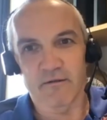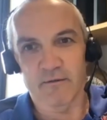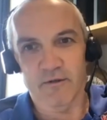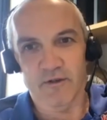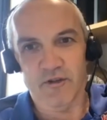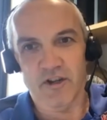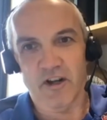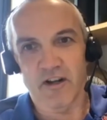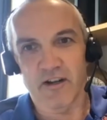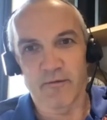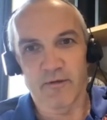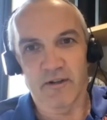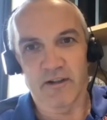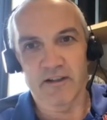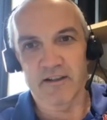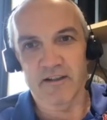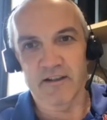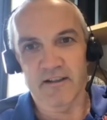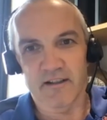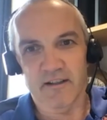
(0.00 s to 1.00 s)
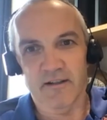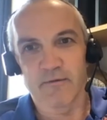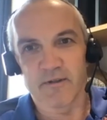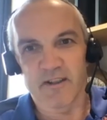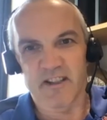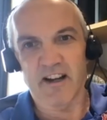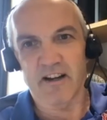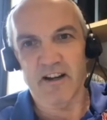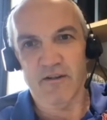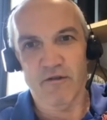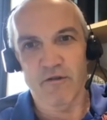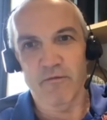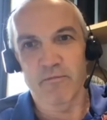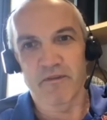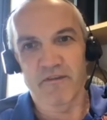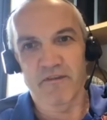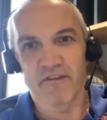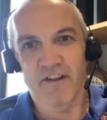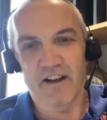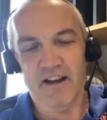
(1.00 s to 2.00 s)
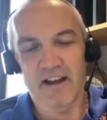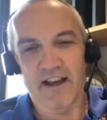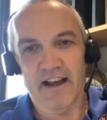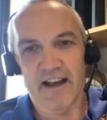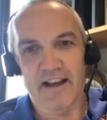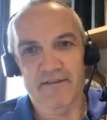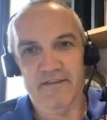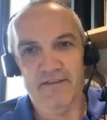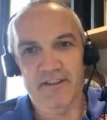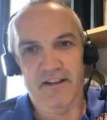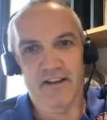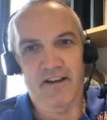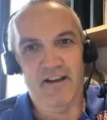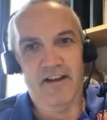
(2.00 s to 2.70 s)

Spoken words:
it was Johnny Wilkinson, it was that group of fly halves.